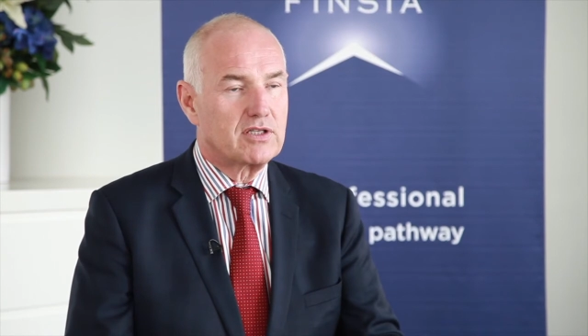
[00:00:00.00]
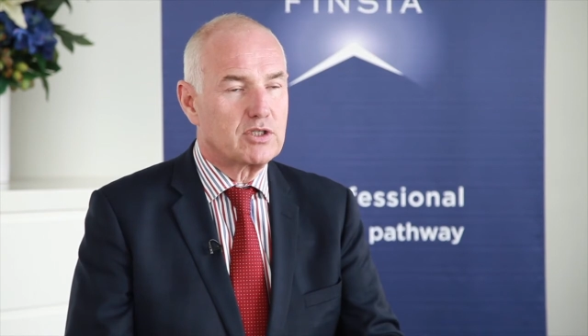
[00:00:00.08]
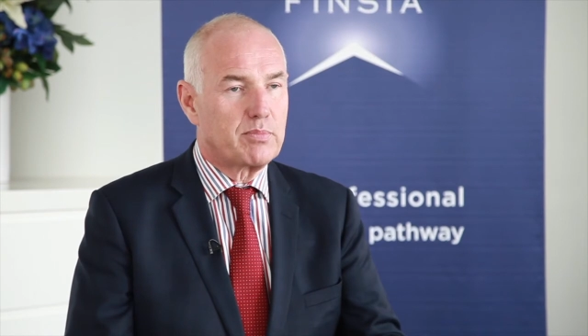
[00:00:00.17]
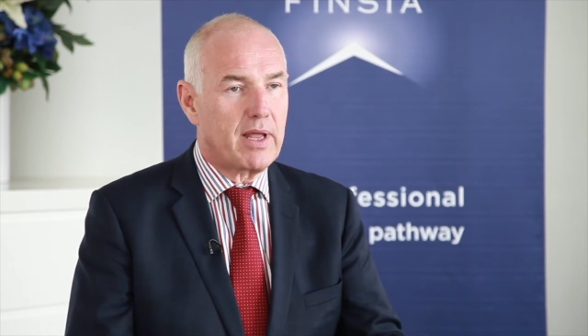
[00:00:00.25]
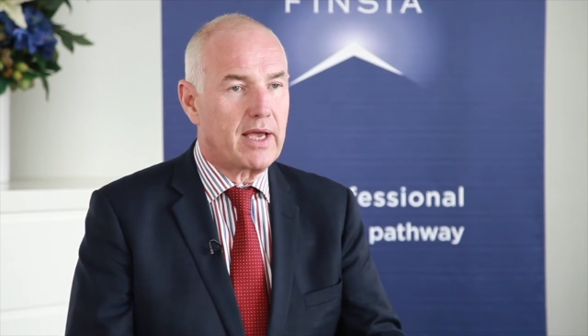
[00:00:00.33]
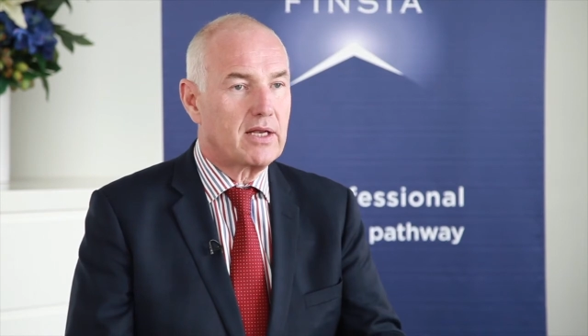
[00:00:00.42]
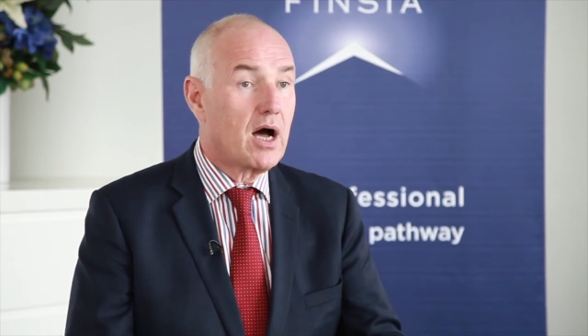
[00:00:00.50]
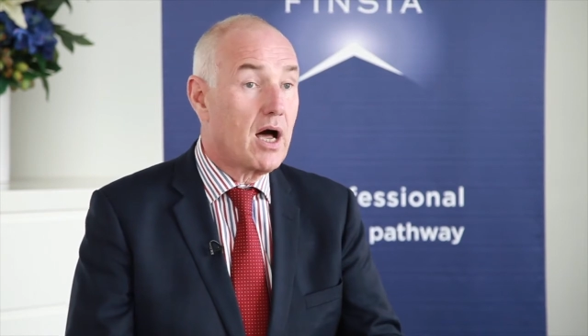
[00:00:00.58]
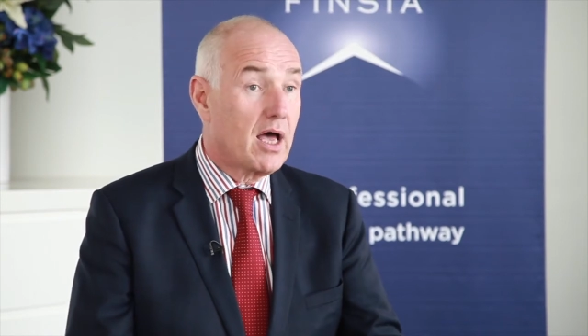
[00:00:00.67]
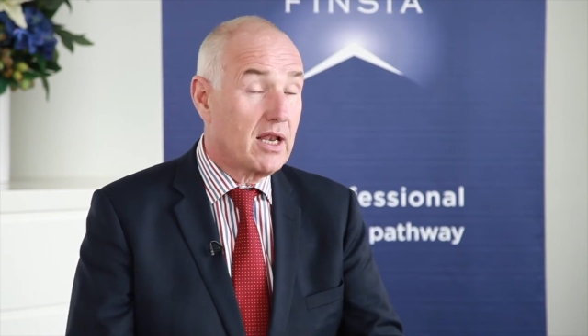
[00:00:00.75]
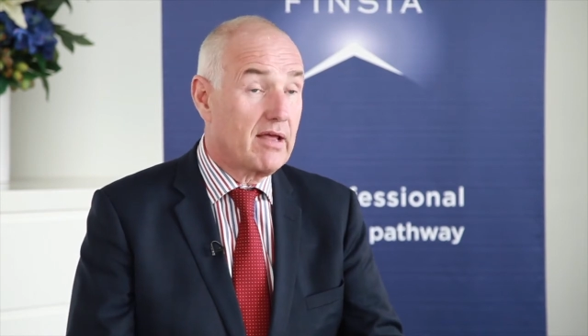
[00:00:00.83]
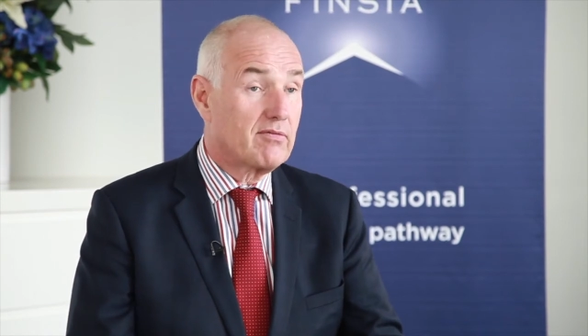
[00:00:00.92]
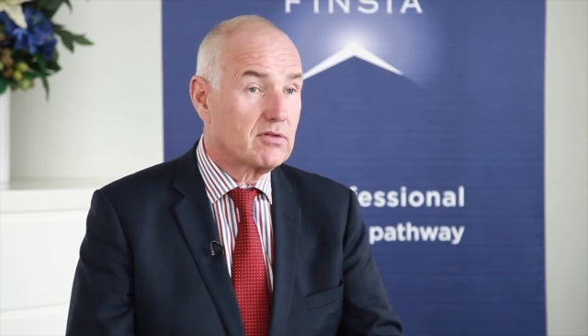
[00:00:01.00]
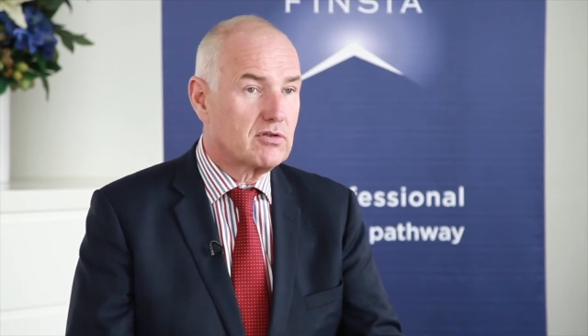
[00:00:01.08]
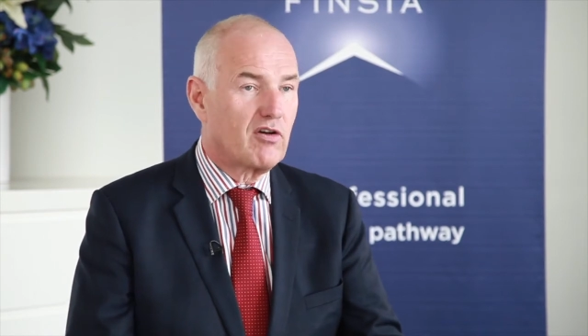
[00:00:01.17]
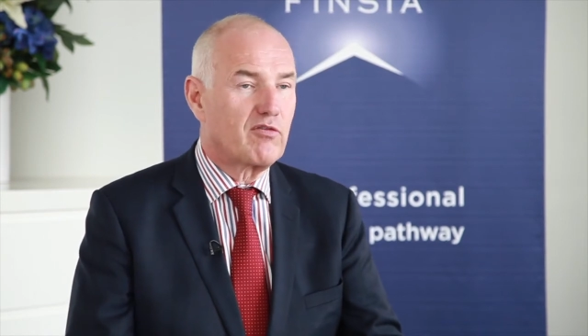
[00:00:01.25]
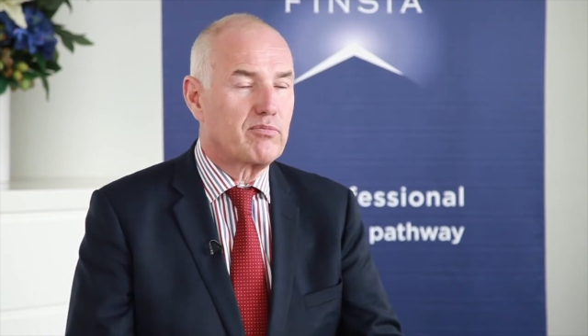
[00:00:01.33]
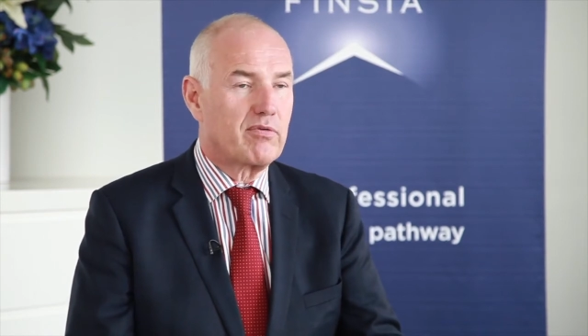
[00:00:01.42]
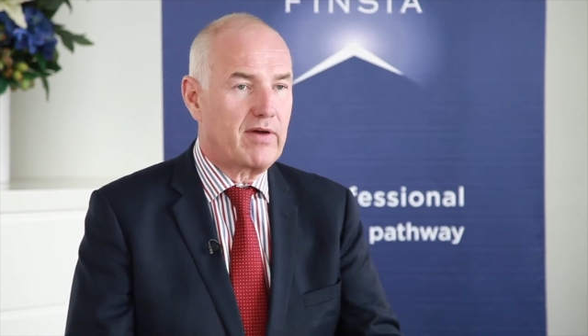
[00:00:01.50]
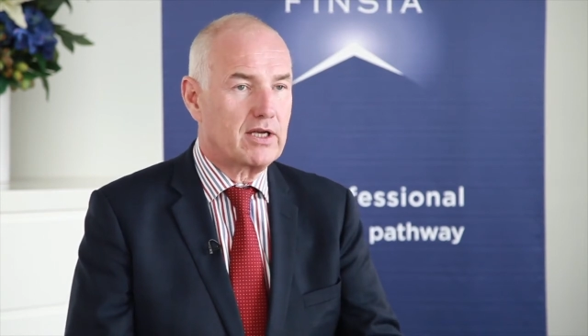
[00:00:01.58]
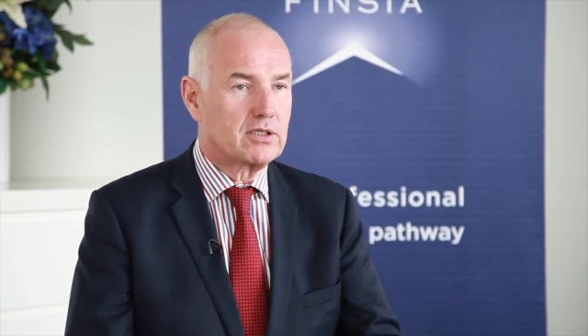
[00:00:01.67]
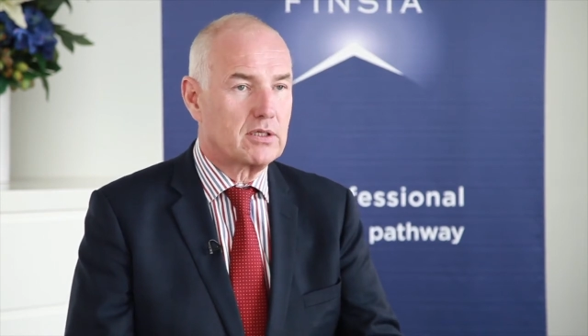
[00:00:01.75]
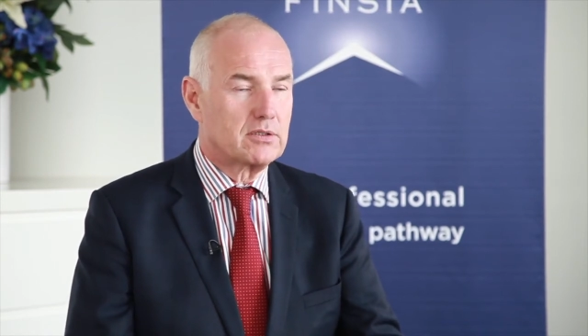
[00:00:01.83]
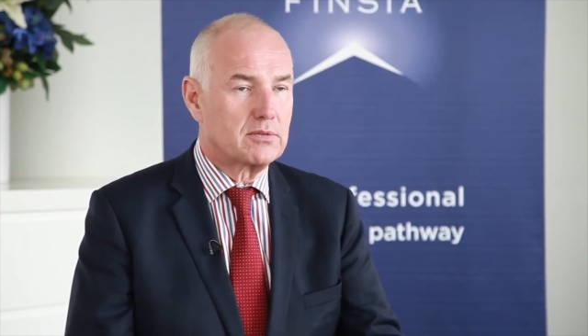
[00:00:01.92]
displayed higher levels of
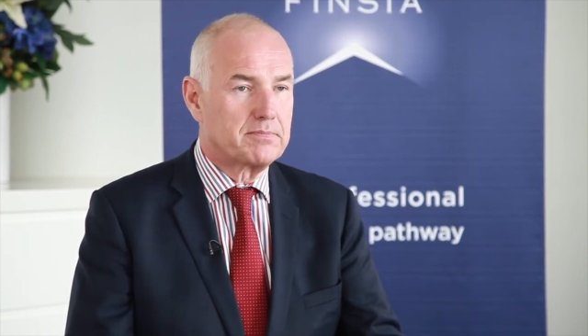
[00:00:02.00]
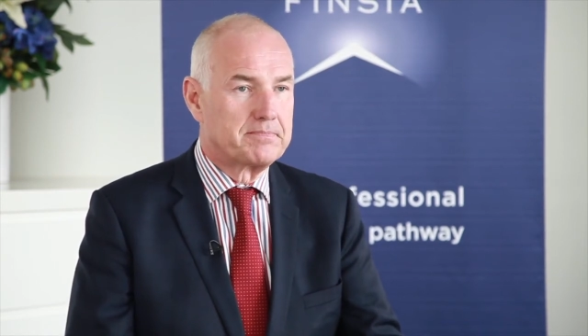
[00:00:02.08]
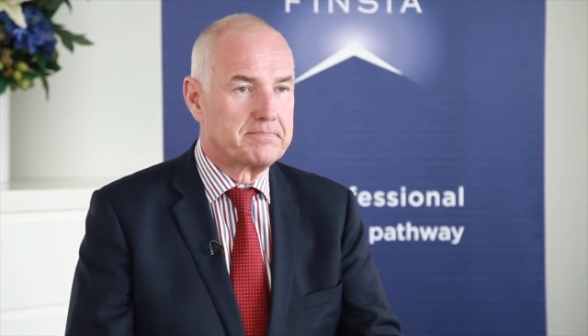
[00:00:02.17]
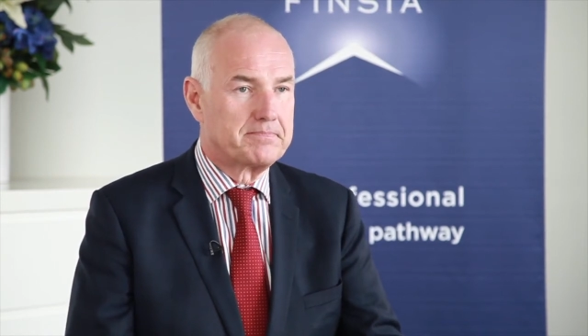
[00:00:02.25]
professionalism.